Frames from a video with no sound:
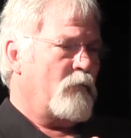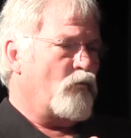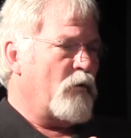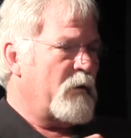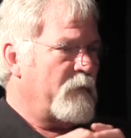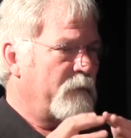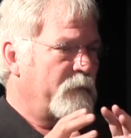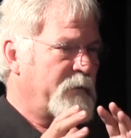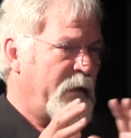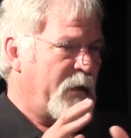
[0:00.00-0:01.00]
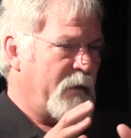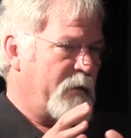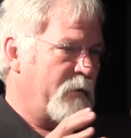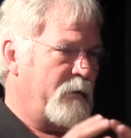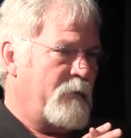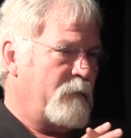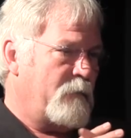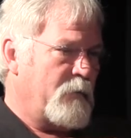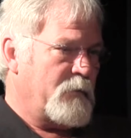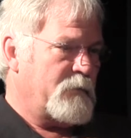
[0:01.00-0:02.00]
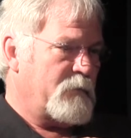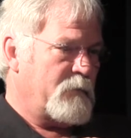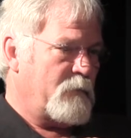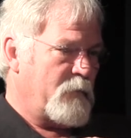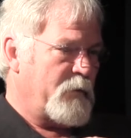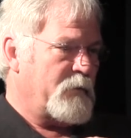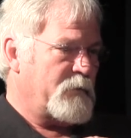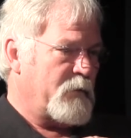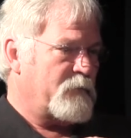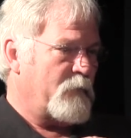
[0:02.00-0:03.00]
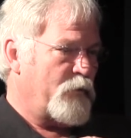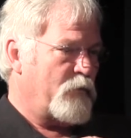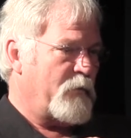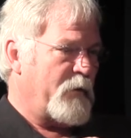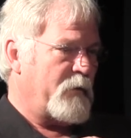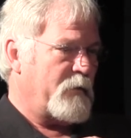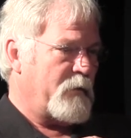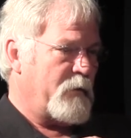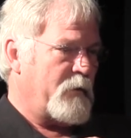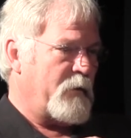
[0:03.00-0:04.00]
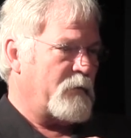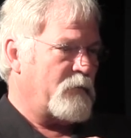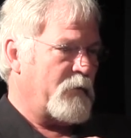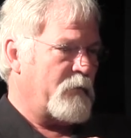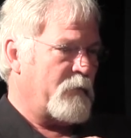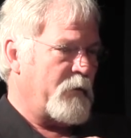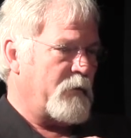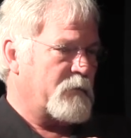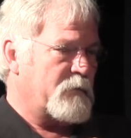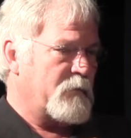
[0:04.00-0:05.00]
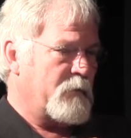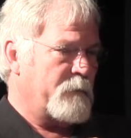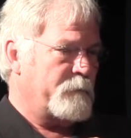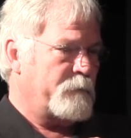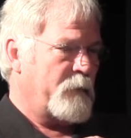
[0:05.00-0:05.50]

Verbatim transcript: one of 10 was the one in Central Point uh, at Twin Creeks. Um,